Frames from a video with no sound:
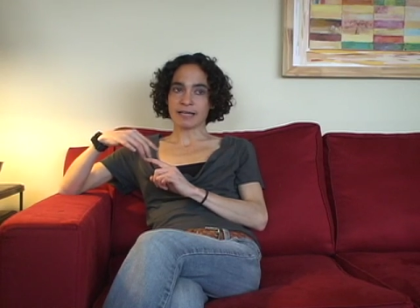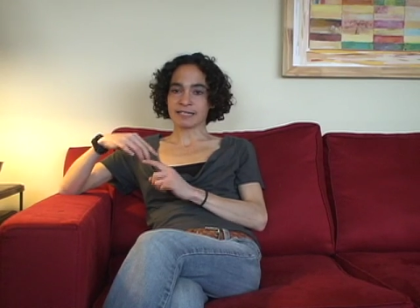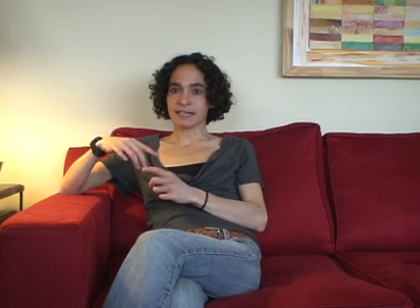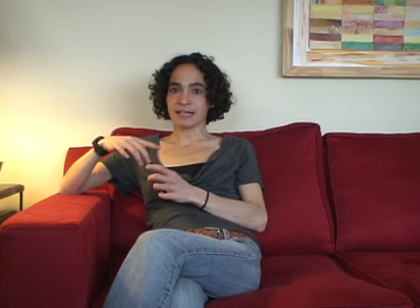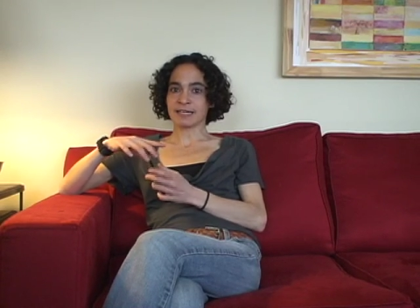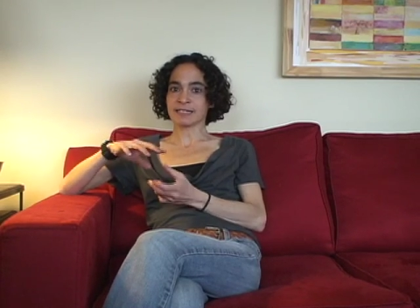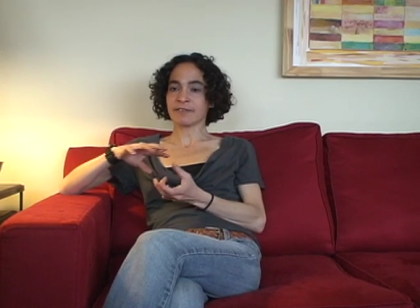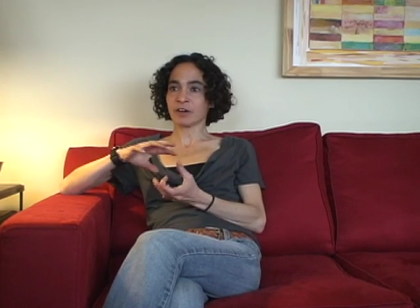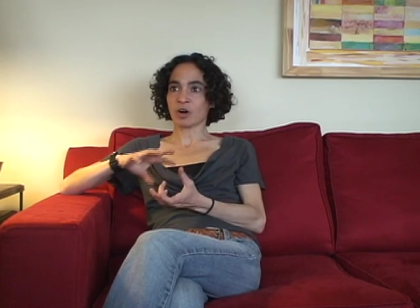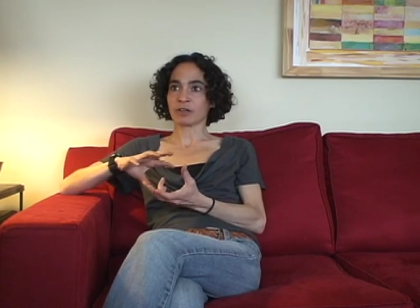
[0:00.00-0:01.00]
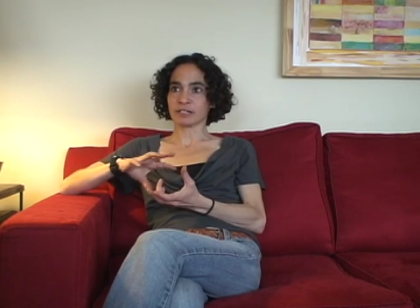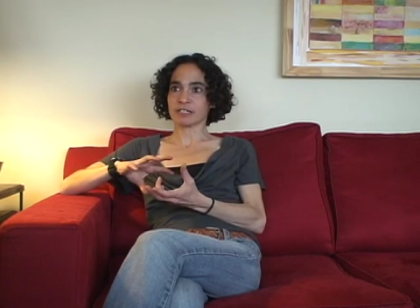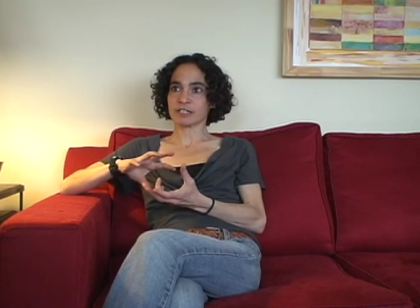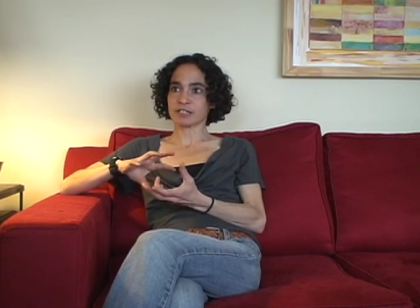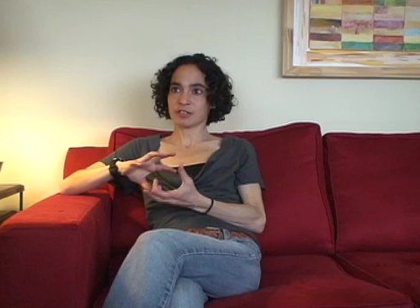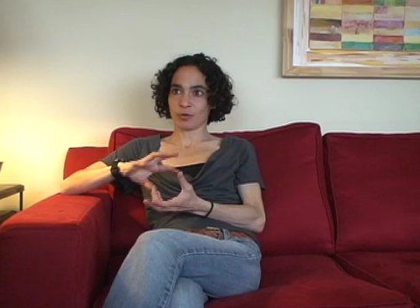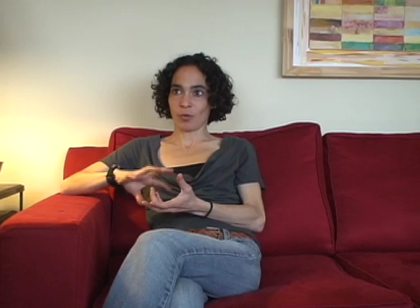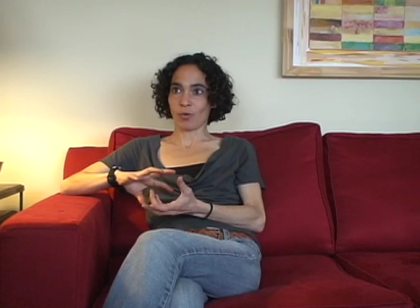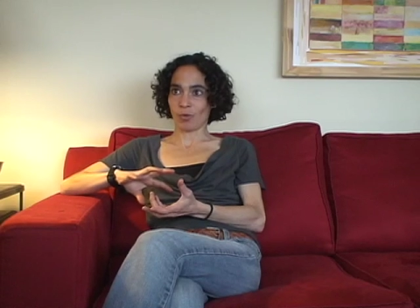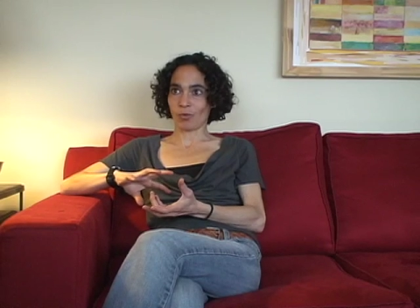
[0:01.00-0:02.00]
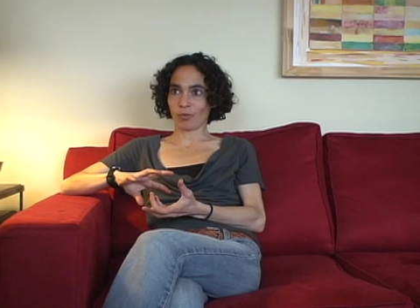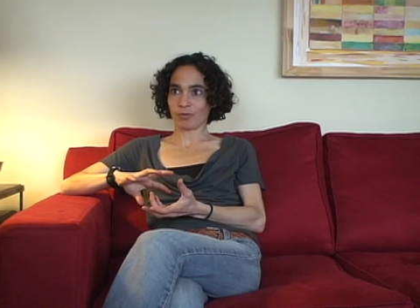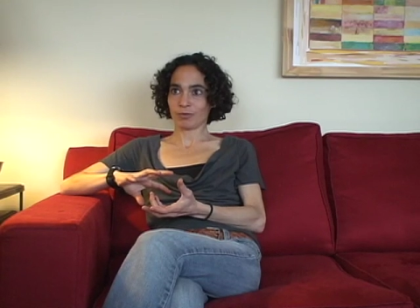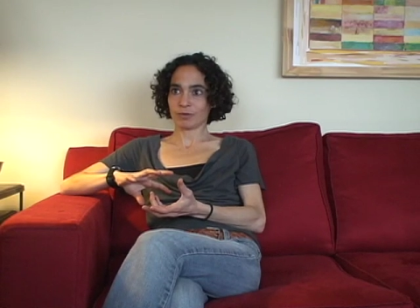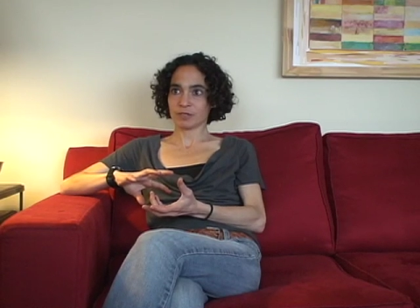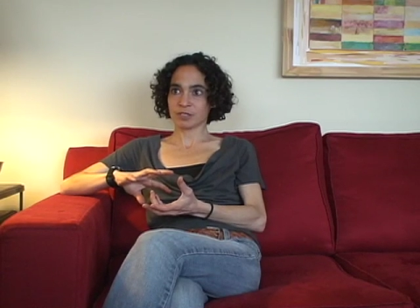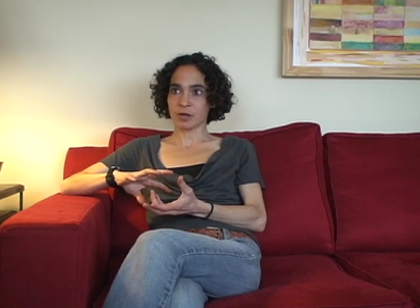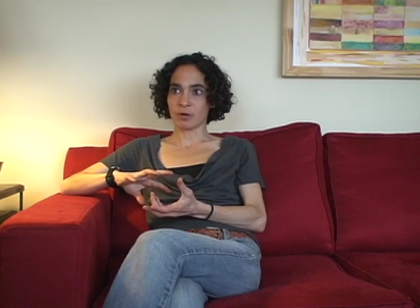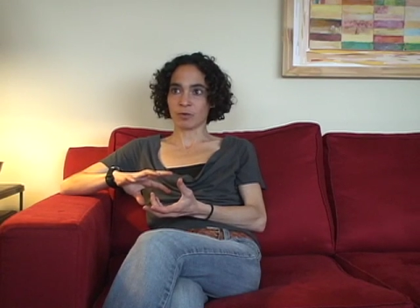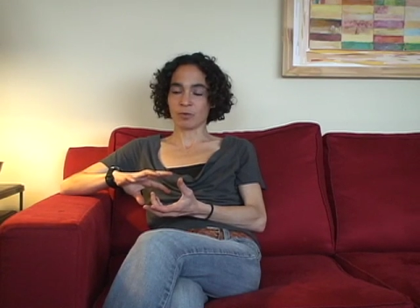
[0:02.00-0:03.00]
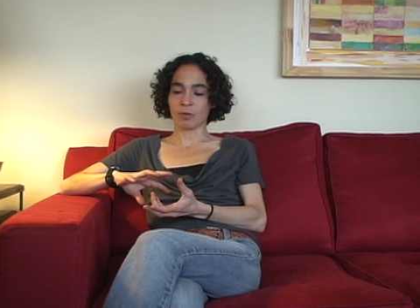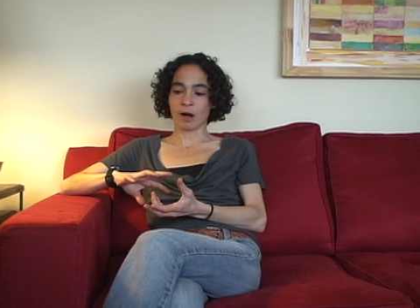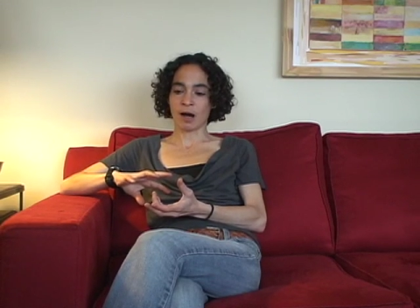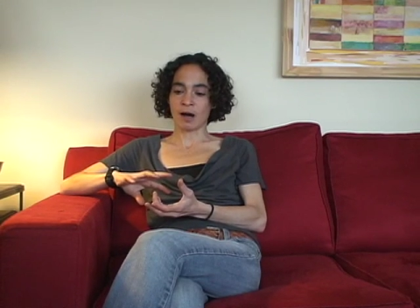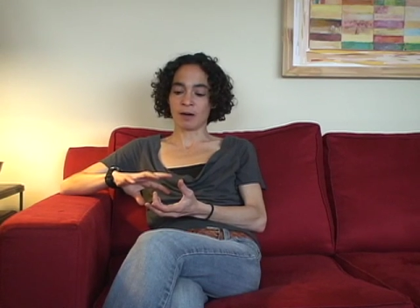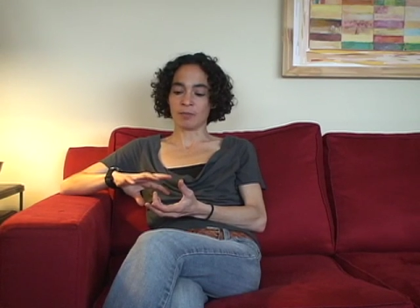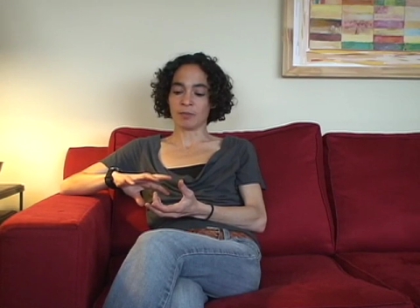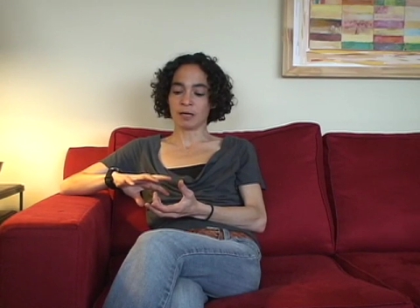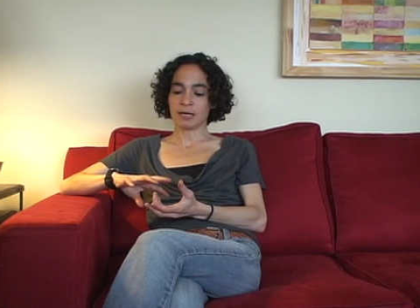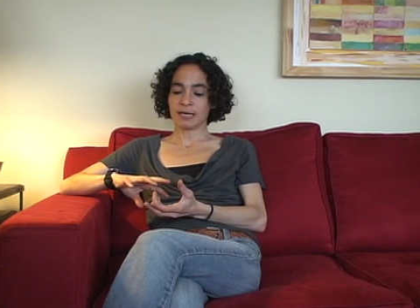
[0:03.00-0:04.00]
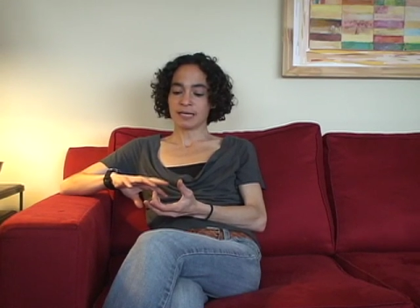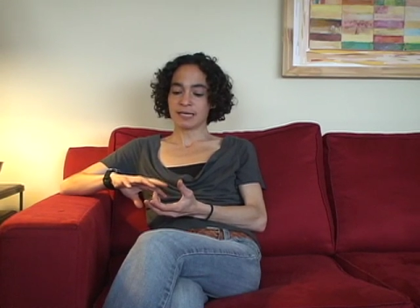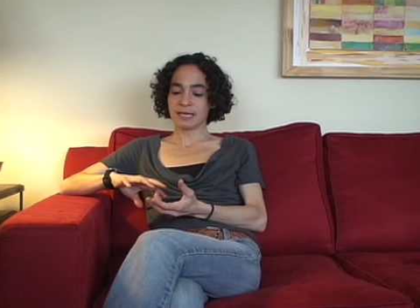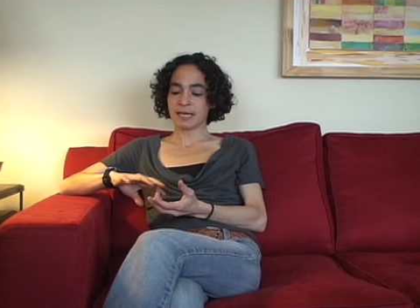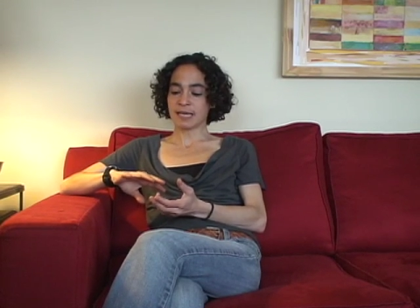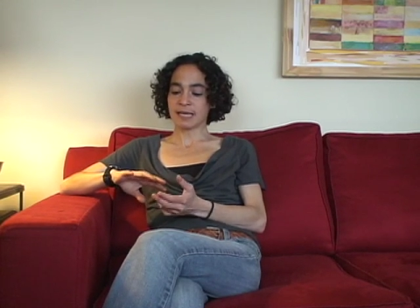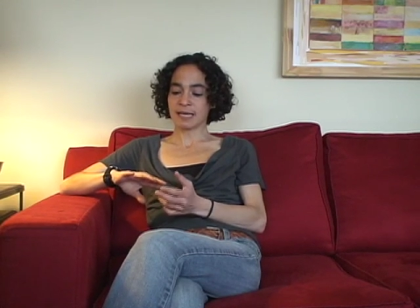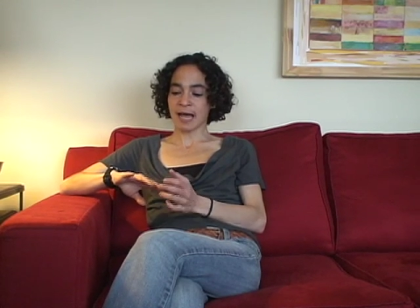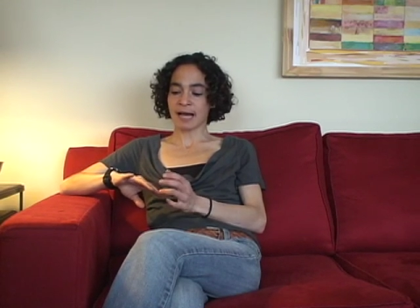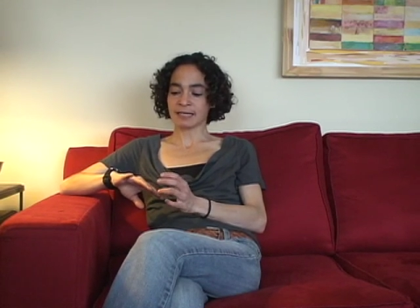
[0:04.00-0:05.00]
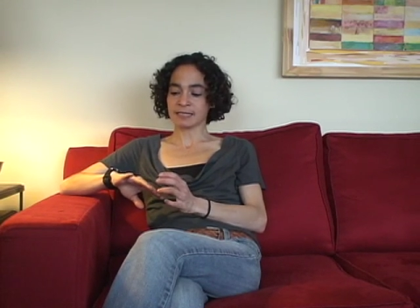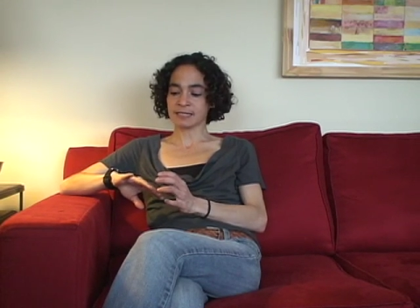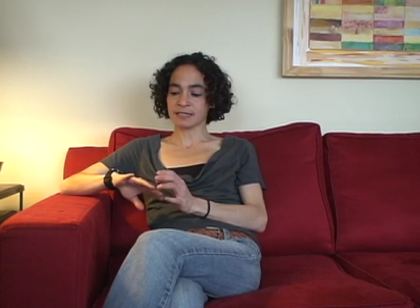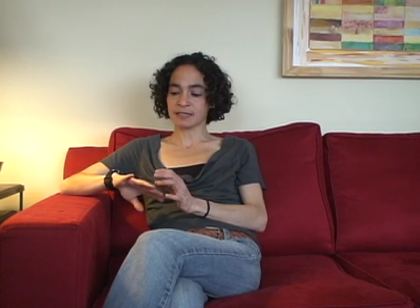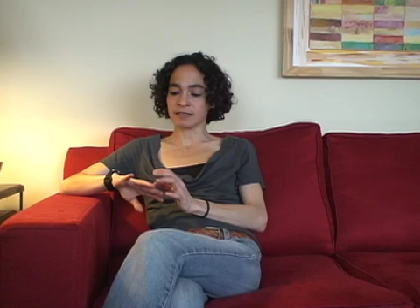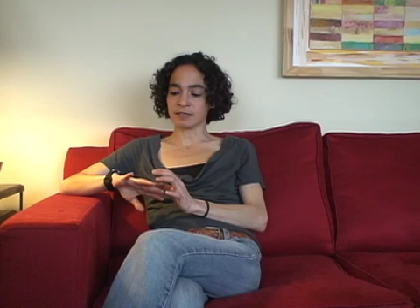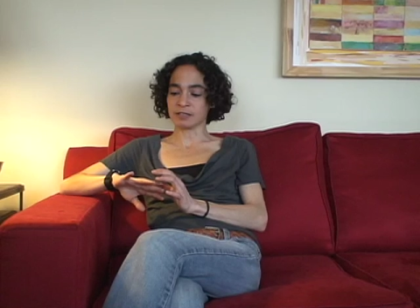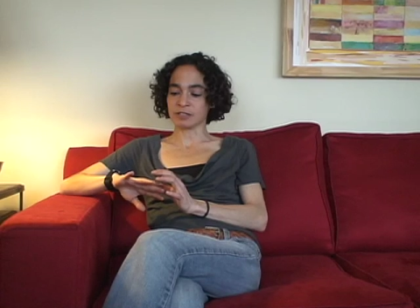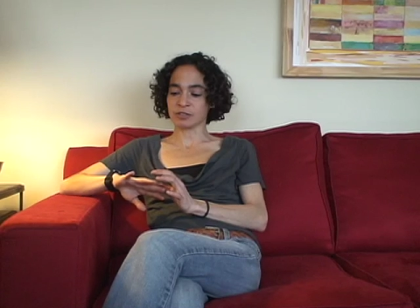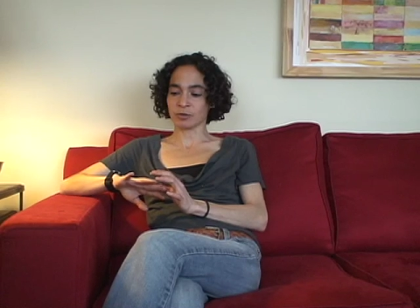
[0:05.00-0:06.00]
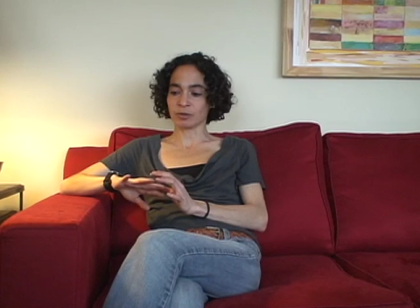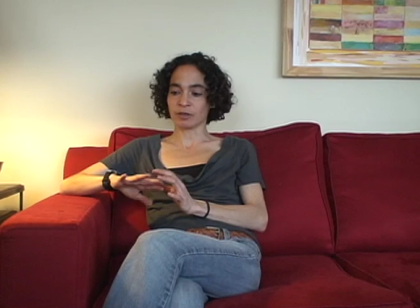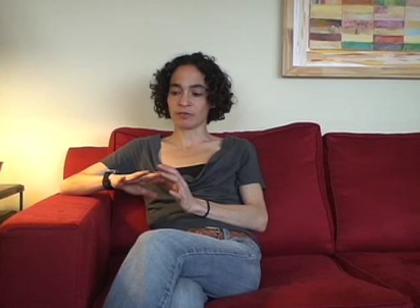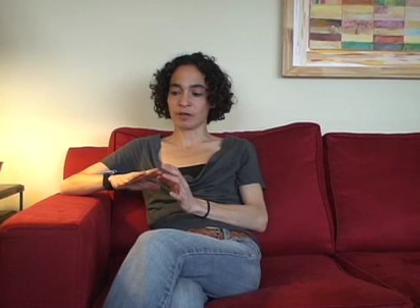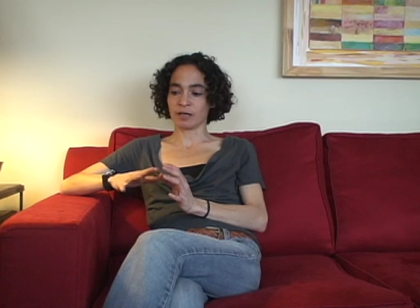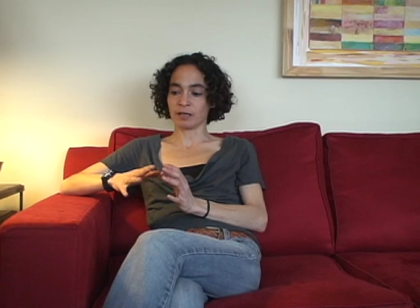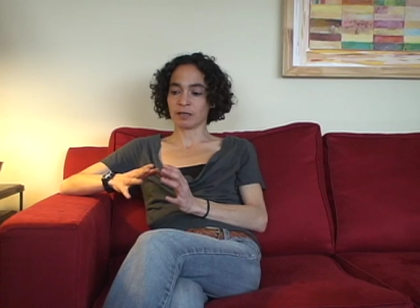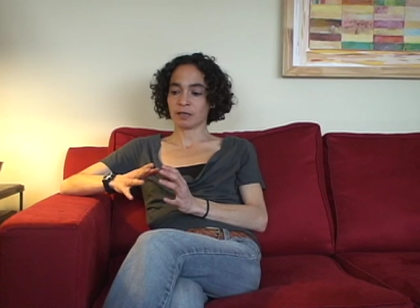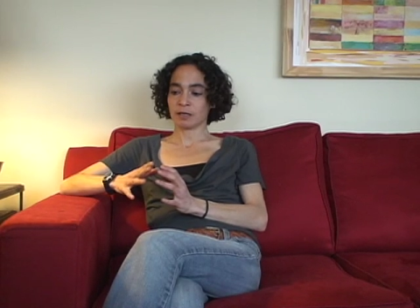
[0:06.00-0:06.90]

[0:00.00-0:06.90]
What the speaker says: doesn't have an artist's soul. So he has the soul of a